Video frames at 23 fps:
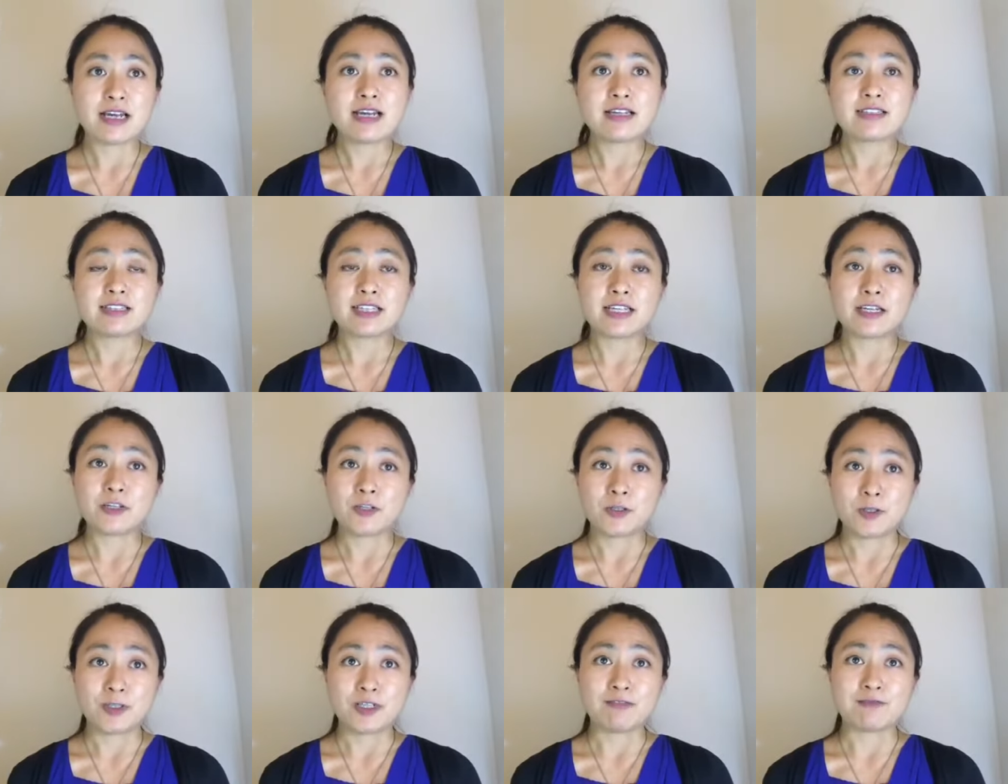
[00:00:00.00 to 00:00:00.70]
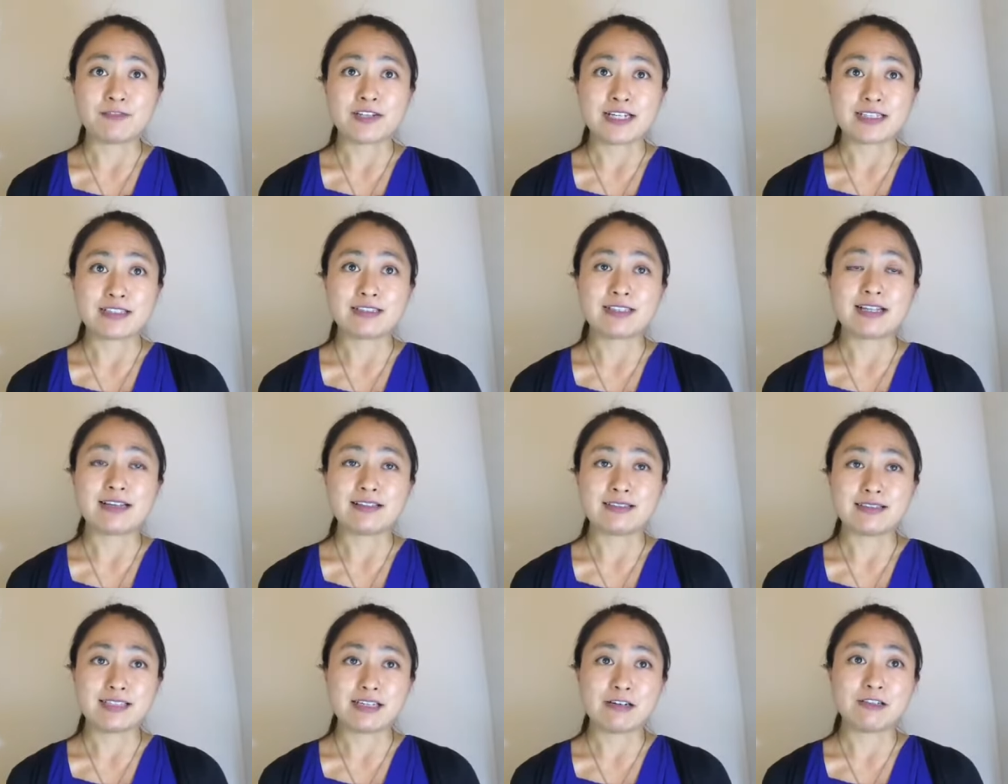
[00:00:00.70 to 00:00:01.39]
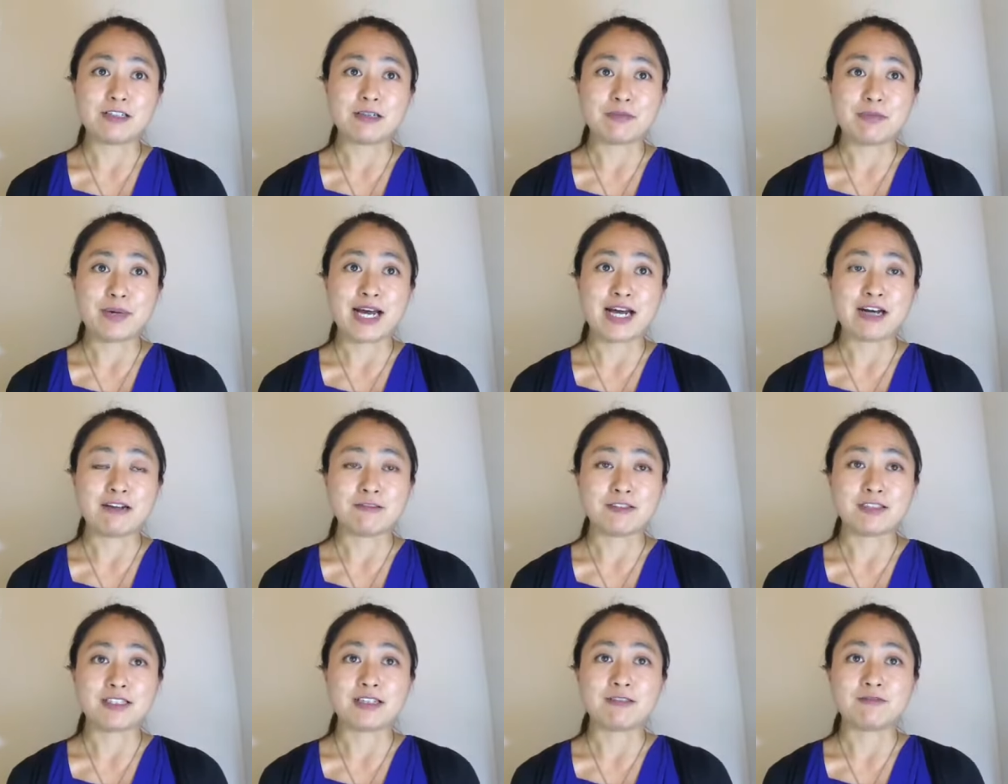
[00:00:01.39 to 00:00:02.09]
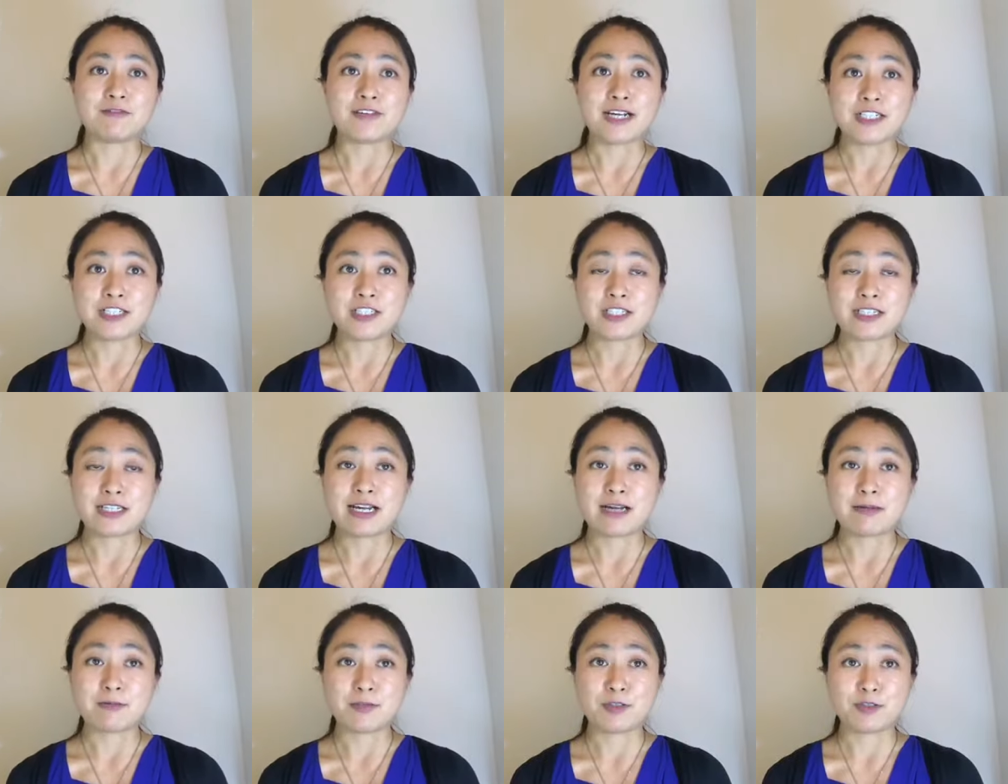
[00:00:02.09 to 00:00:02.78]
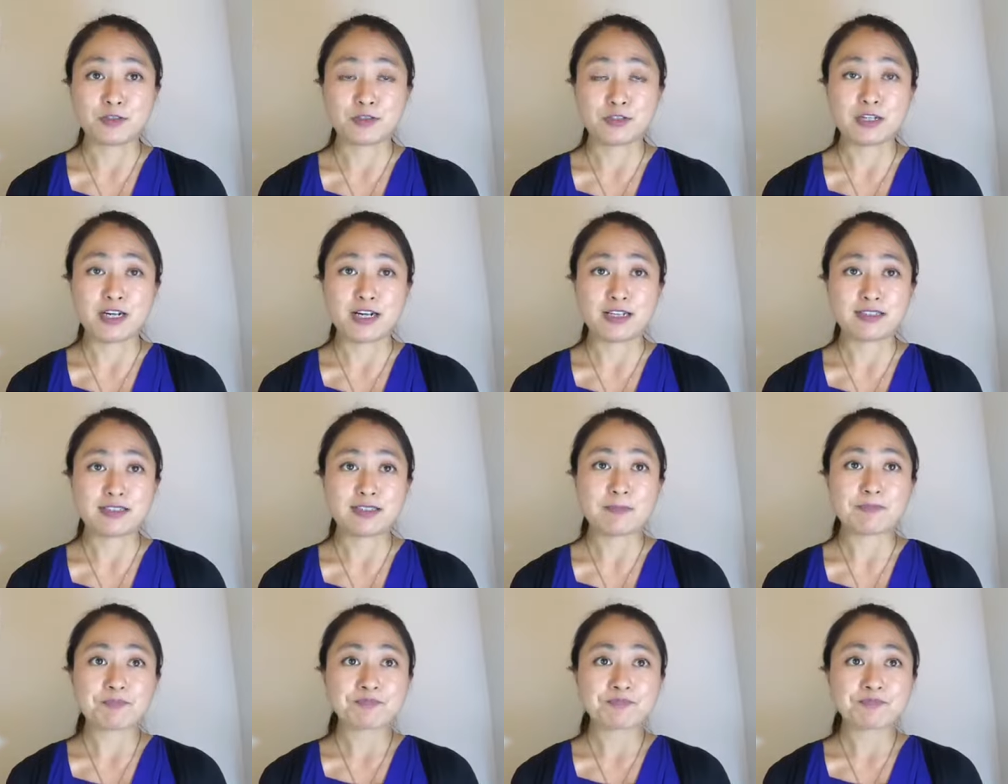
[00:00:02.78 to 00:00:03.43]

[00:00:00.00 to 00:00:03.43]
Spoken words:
say you invest £10,000 in venture capital trust,